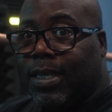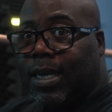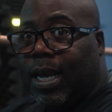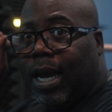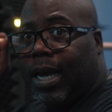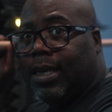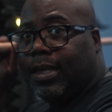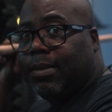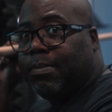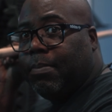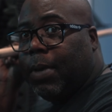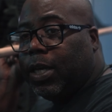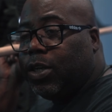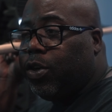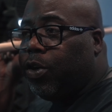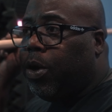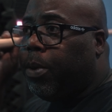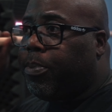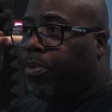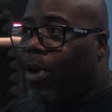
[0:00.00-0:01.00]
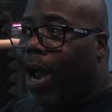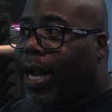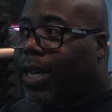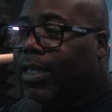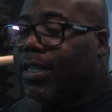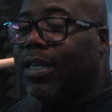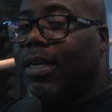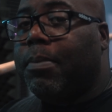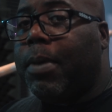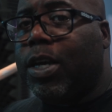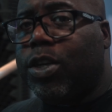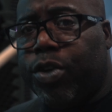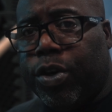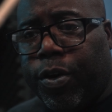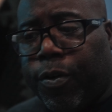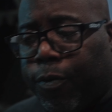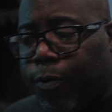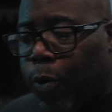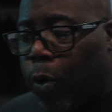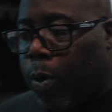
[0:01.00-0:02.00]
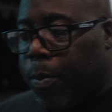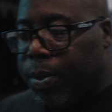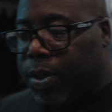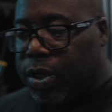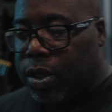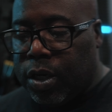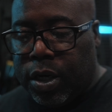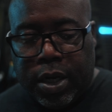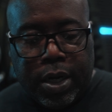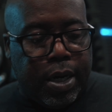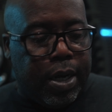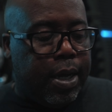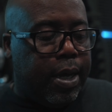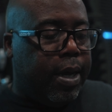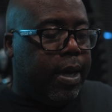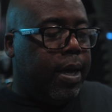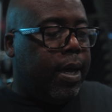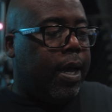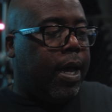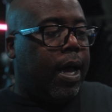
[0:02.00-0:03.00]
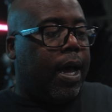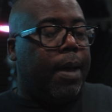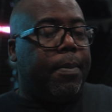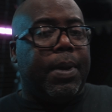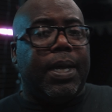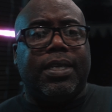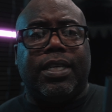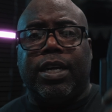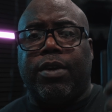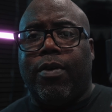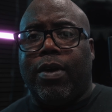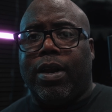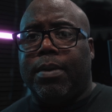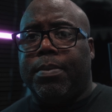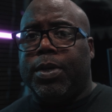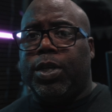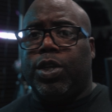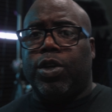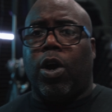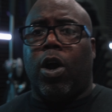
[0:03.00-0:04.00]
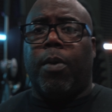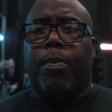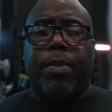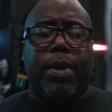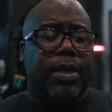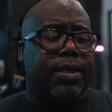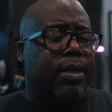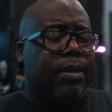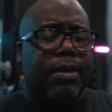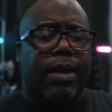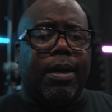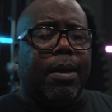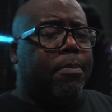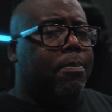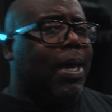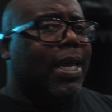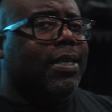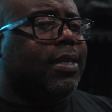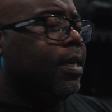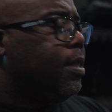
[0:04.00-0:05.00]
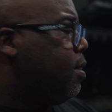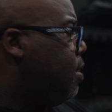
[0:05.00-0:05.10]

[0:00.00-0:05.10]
guys. Make sure you're practicing. Make sure your form is good. It's incredibly sharp. It's an amazing